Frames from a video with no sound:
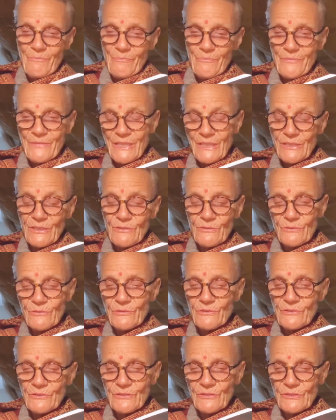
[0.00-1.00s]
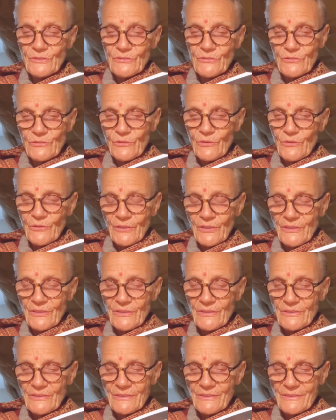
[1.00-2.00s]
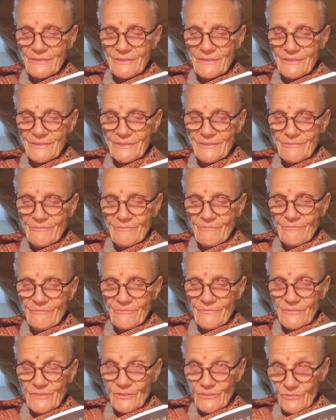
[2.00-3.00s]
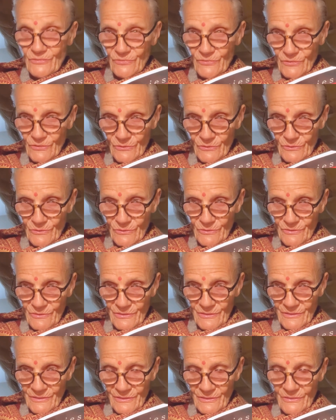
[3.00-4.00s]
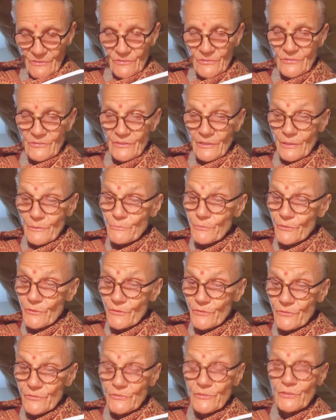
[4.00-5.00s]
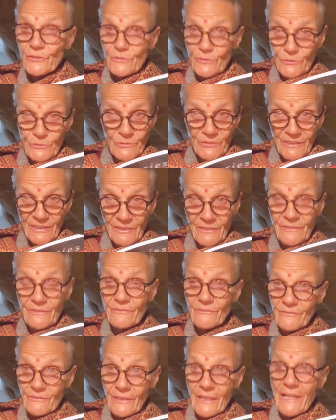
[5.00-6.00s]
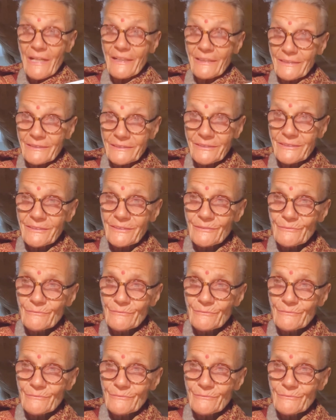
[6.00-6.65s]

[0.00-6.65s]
may you enjoy these few syllables denoting that.